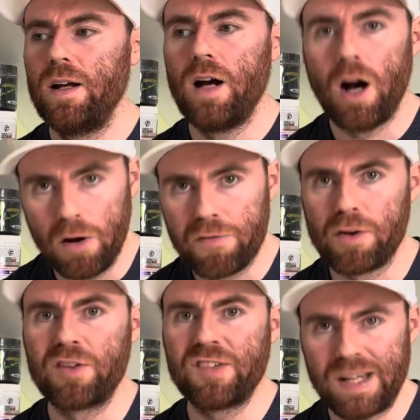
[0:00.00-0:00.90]
over a
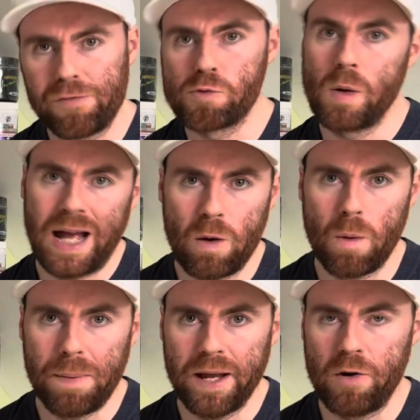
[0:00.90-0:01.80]
several hour
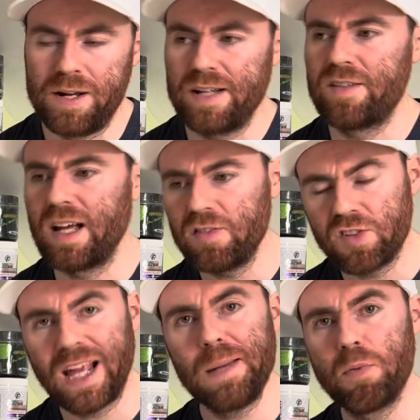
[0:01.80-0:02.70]
period. It does
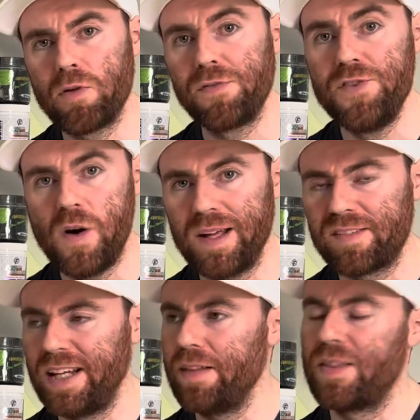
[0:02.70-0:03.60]
taper off
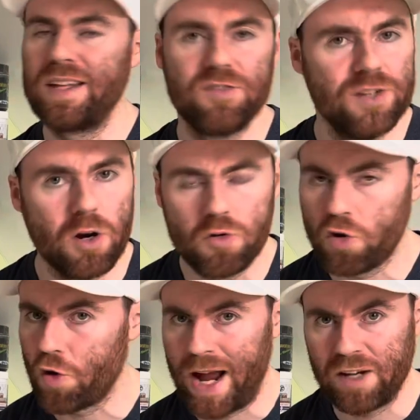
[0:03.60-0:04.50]
nicely. There's no
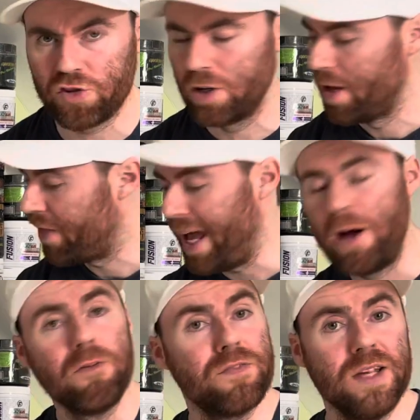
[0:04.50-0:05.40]
crash. The
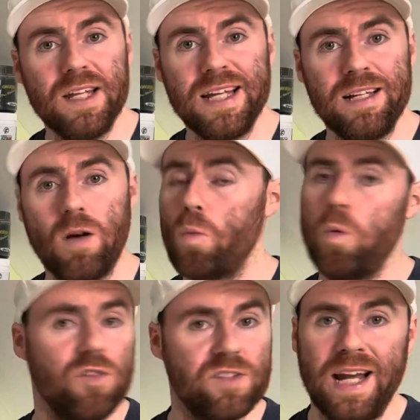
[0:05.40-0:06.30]
L-theanine
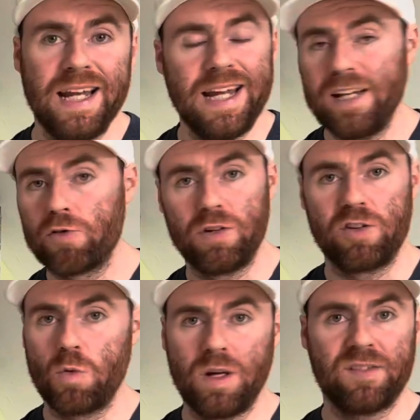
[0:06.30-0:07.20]
wasn't any hindrance
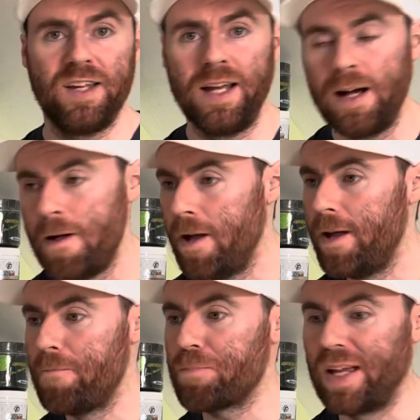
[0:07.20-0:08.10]
to us here.
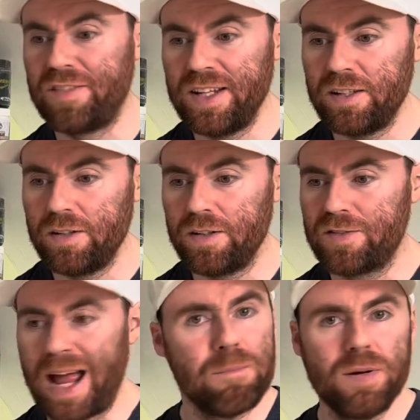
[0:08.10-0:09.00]
It didn't
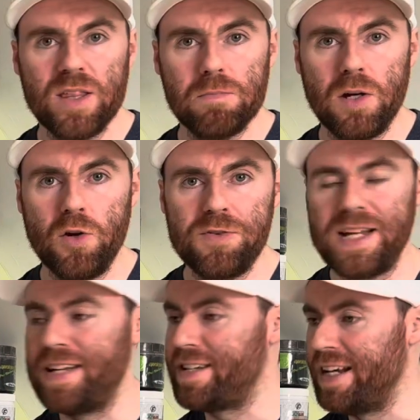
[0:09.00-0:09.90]
dampen the mood.
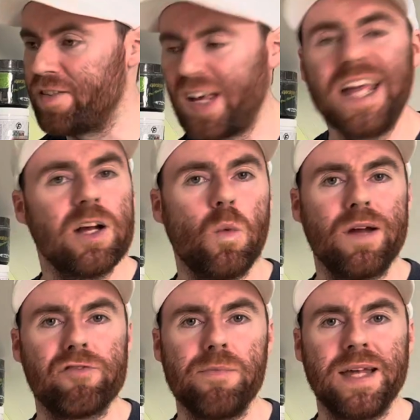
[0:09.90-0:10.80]
It didn't take away
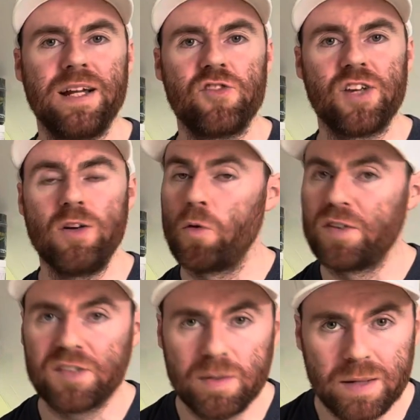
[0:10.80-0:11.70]
from the energy or the
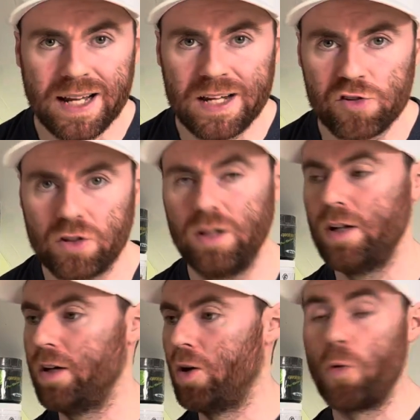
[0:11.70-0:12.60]
stimulation
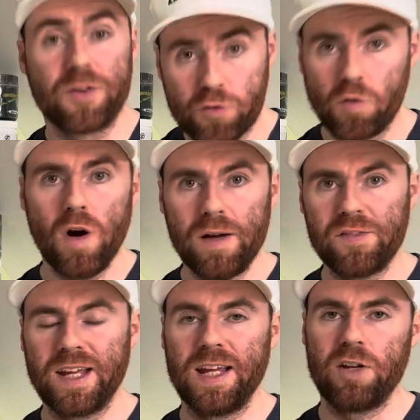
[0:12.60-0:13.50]
or the drive to
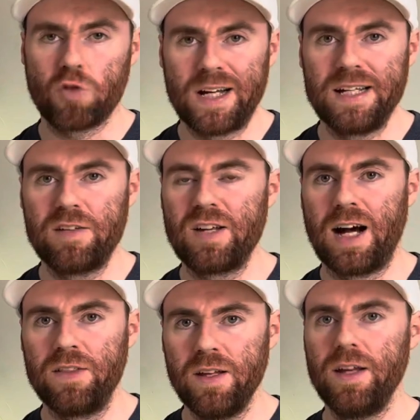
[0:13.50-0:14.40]
get your training
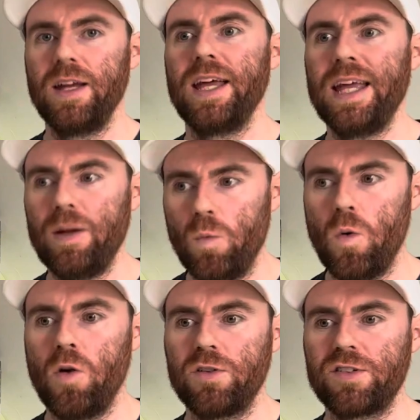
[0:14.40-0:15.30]
done. It
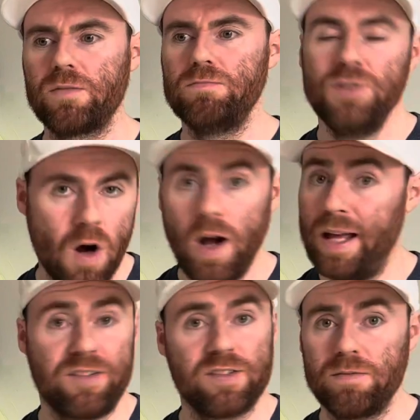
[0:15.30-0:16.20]
was
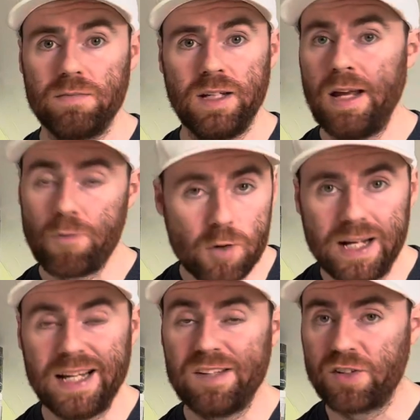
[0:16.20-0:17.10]
nice. It
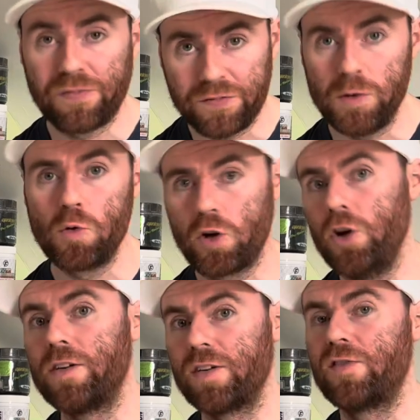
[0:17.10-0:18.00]
really is a
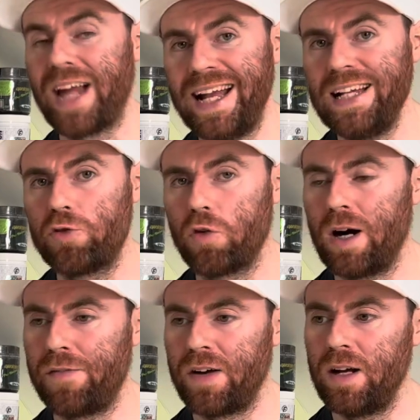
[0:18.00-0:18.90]
feel-good daily
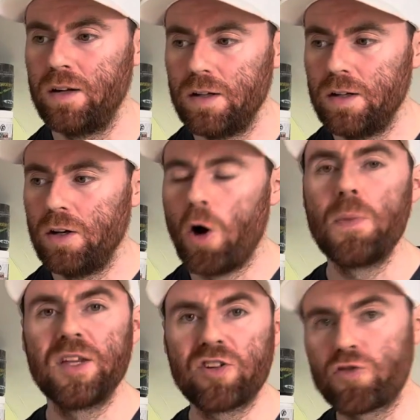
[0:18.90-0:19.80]
driver on
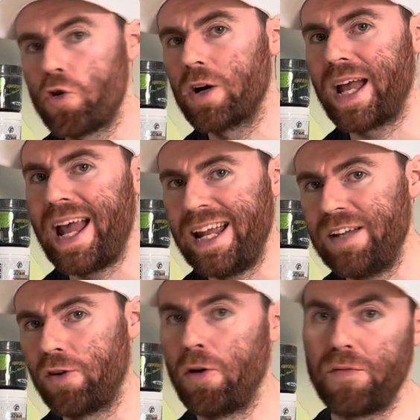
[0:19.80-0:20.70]
the stronger
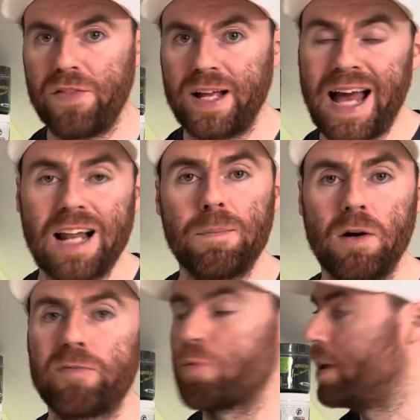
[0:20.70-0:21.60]
end of the caliber
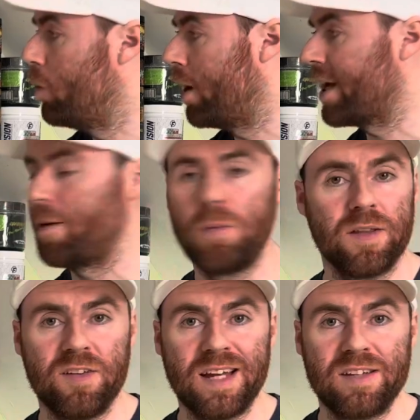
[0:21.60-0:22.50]
of pre-workout by
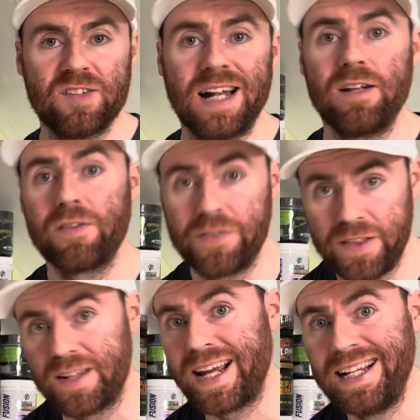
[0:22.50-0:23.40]
today's standards for the
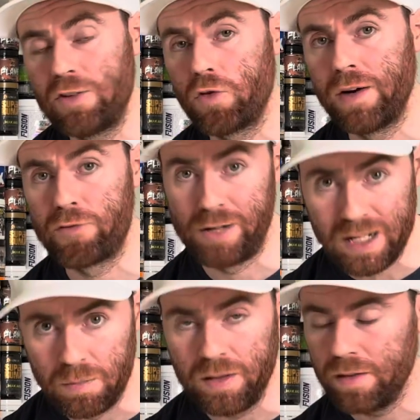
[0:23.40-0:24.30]
daily driver
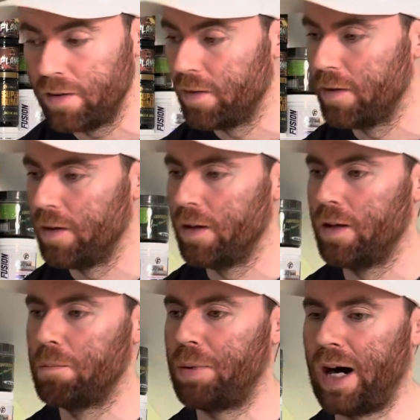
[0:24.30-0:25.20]
element,
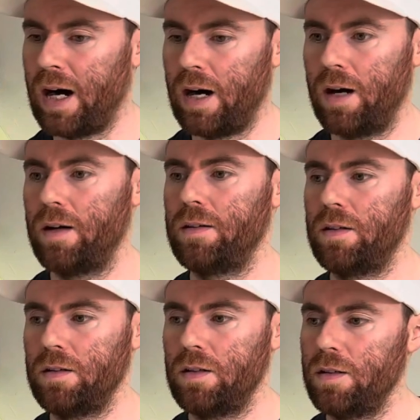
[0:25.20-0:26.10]
but
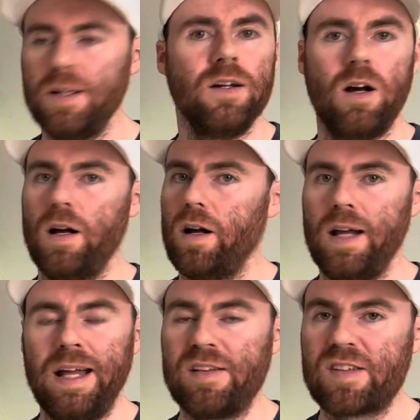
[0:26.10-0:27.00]

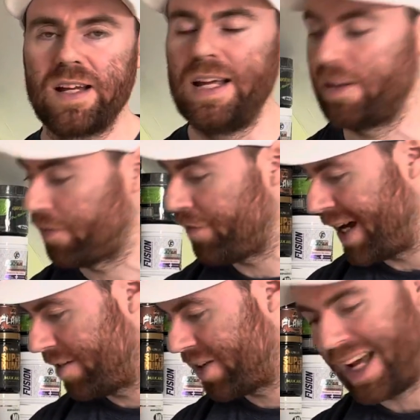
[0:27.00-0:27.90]
it's
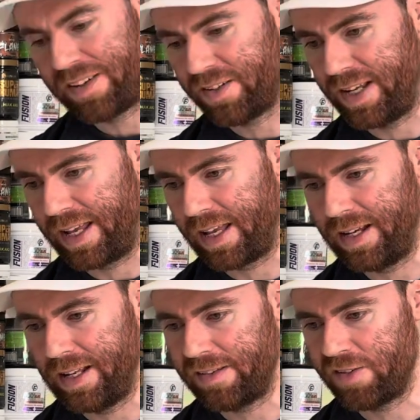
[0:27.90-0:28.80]
fantastic, and
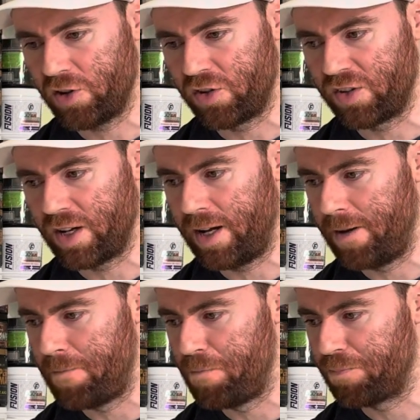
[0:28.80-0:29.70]
it's just
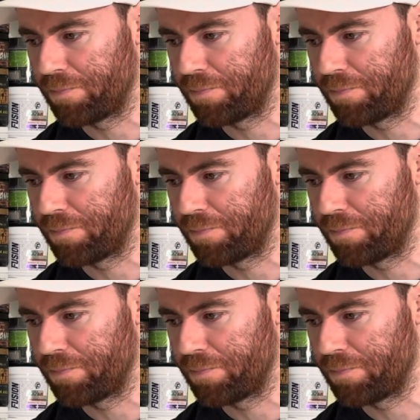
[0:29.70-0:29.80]
for